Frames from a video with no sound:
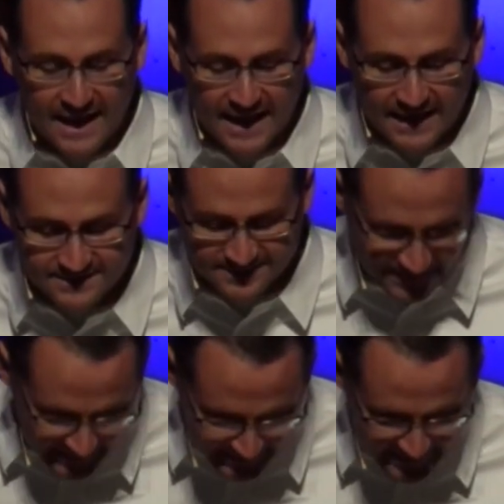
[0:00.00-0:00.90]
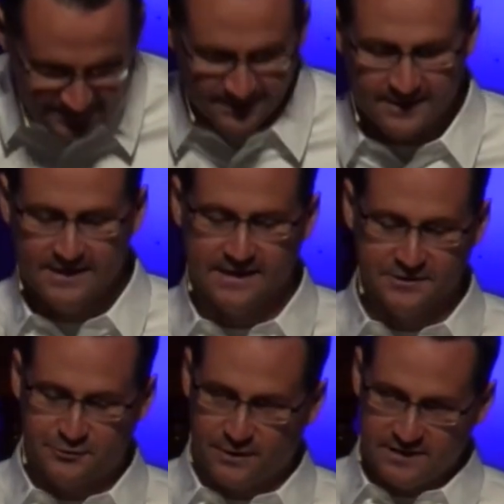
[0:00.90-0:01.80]
Chesed
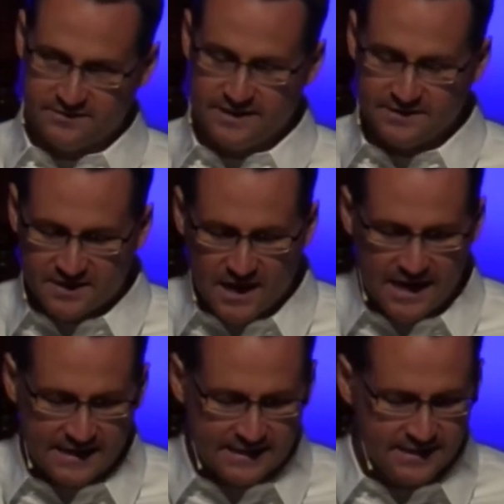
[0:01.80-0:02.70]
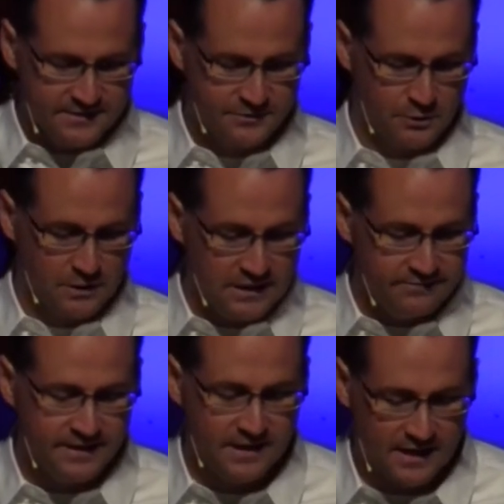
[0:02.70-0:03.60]
is translated as kindness or
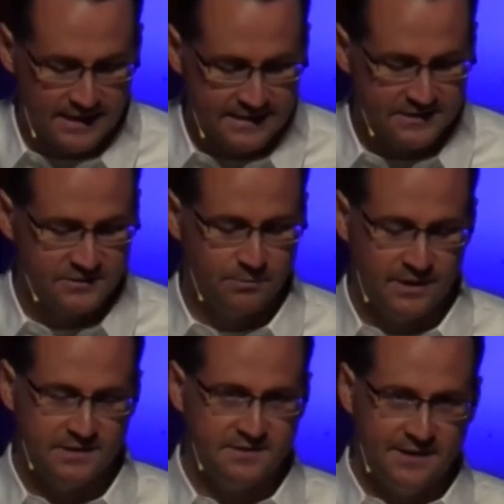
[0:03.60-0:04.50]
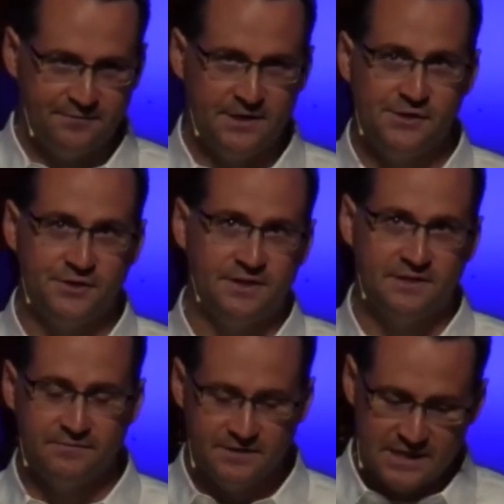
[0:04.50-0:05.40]
loving kindness, but its definition is
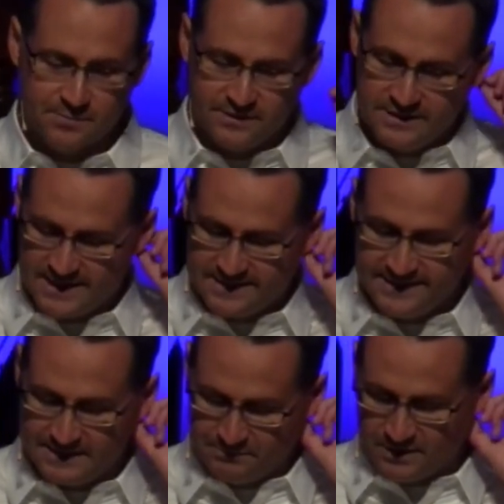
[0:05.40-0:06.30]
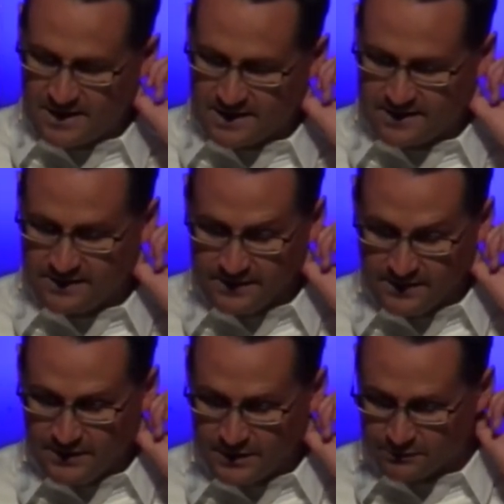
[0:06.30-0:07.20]
even deeper than that. Dan Block
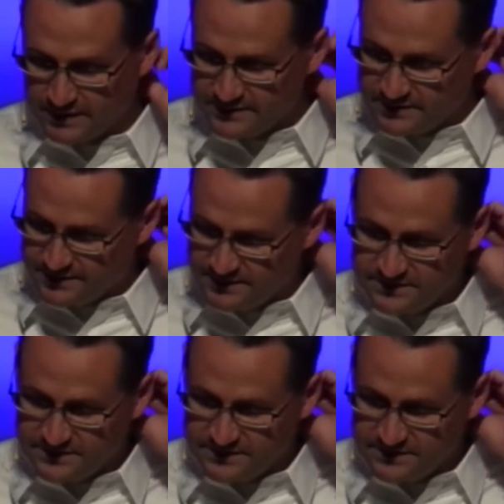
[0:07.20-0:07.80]
writes this. He